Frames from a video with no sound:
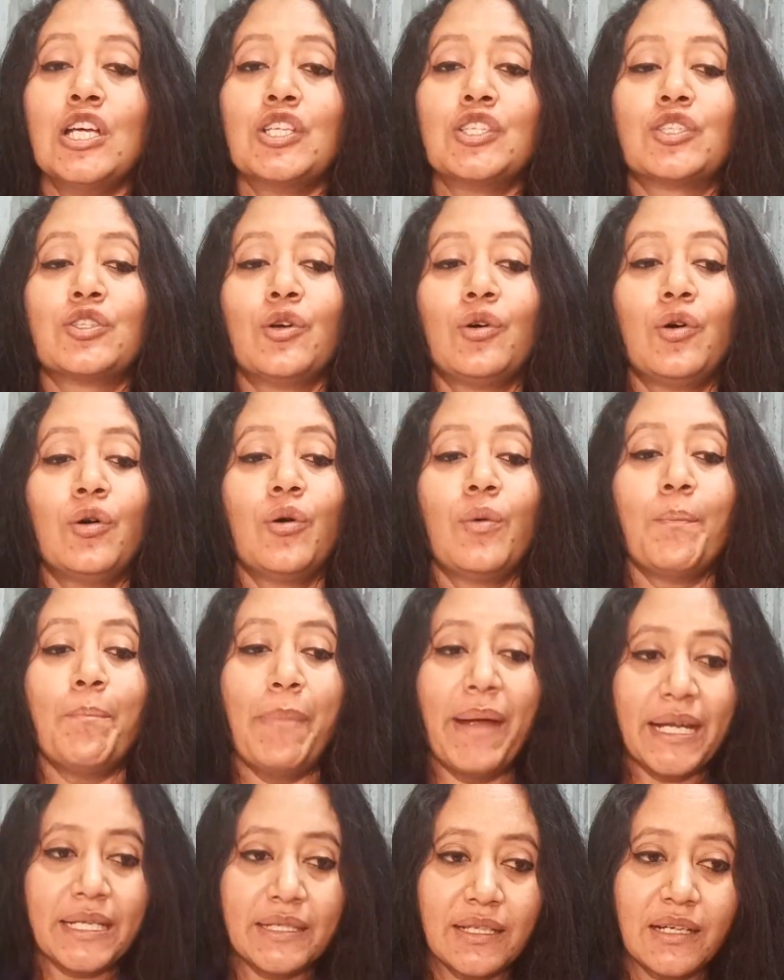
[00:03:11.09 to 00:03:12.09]
So
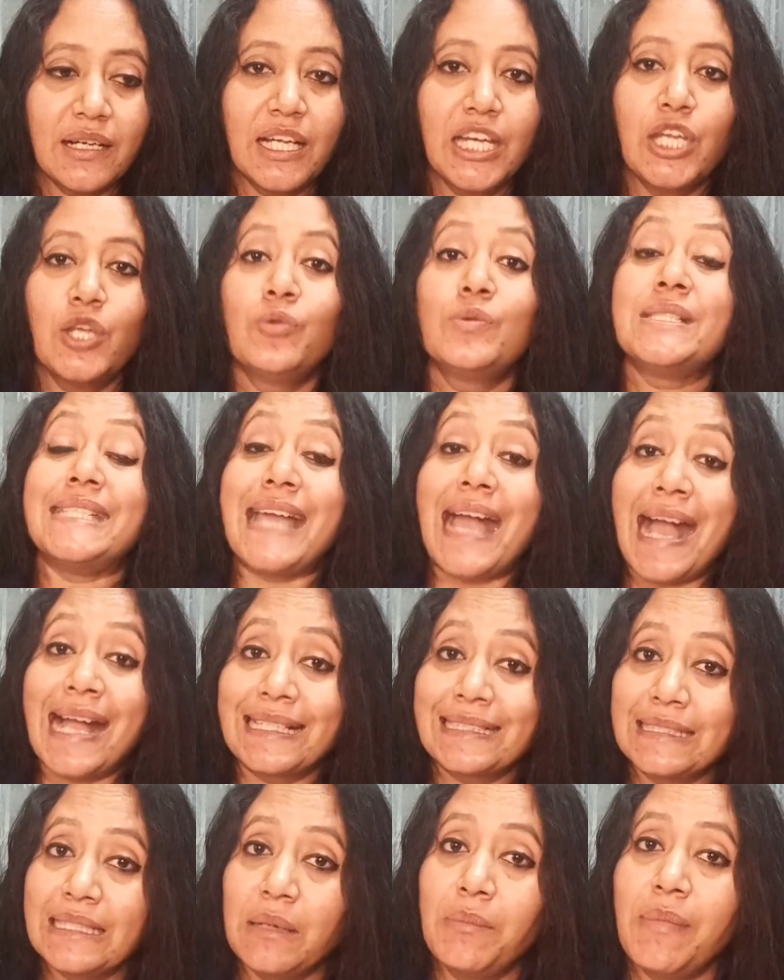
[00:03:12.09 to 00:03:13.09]
better you
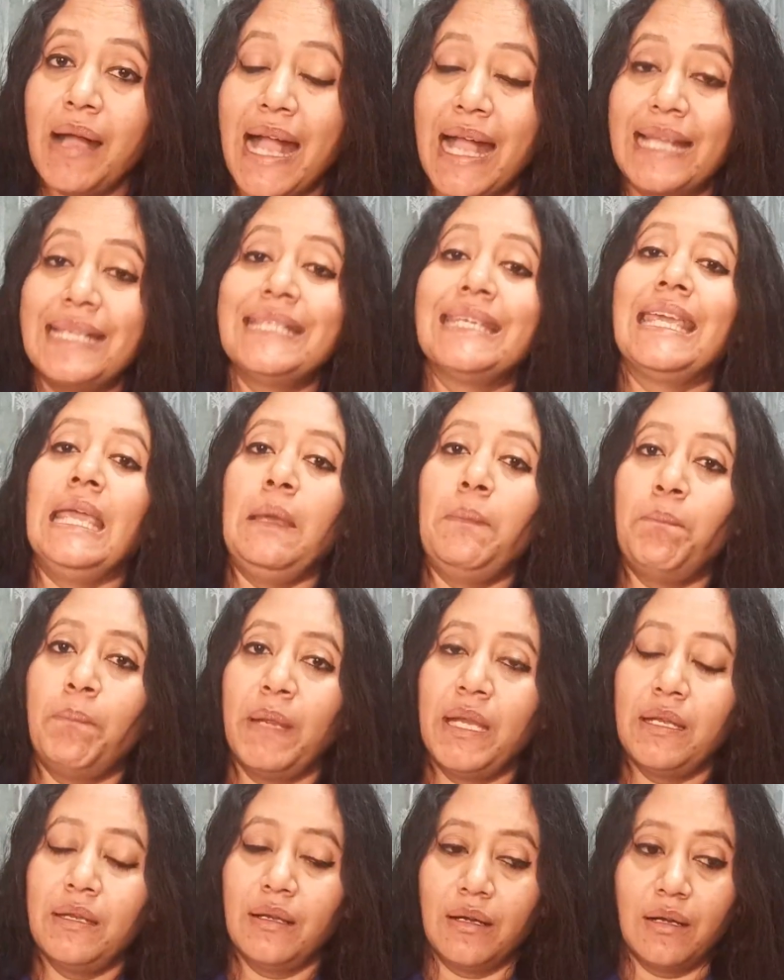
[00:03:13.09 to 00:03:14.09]
tag them and keep
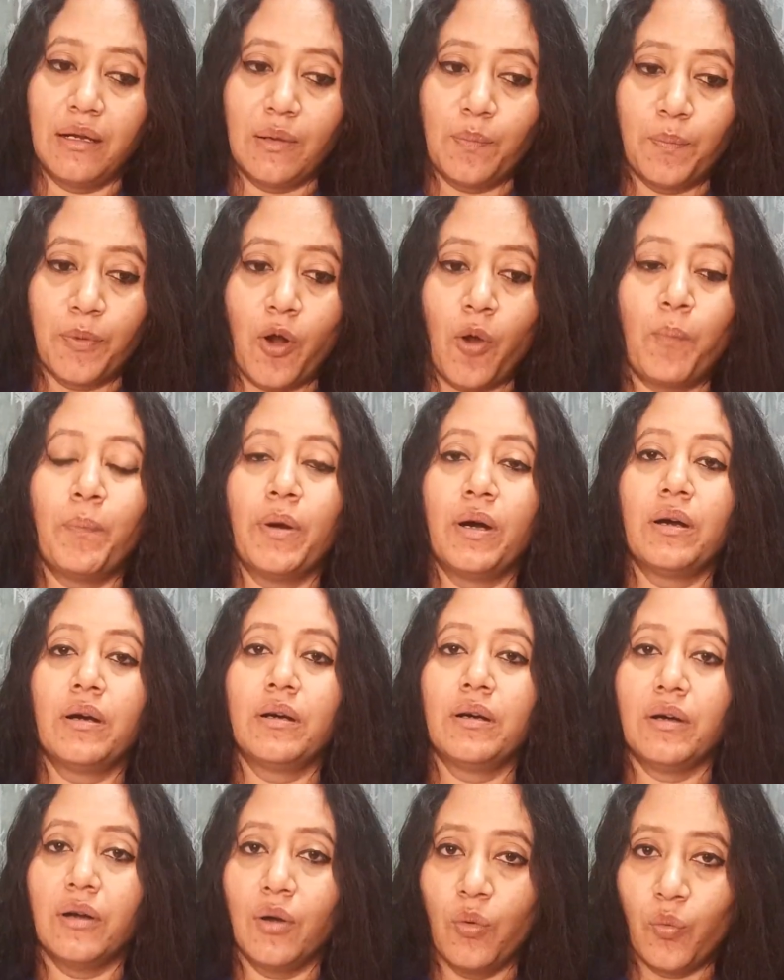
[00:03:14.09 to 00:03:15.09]
in a
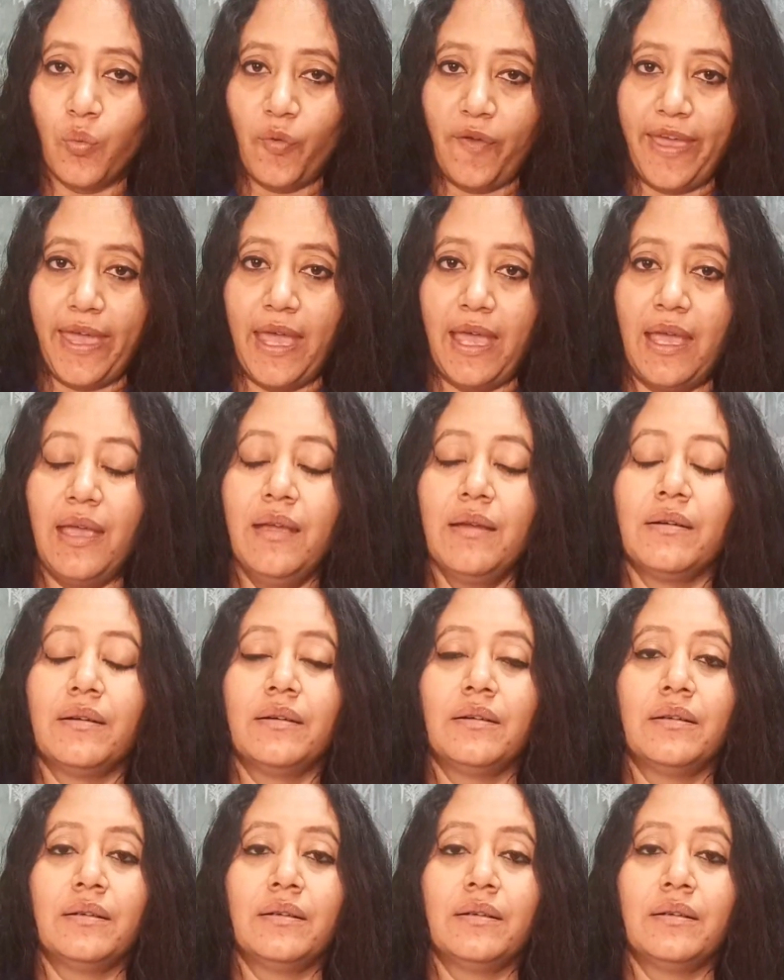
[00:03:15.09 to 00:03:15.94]
proper way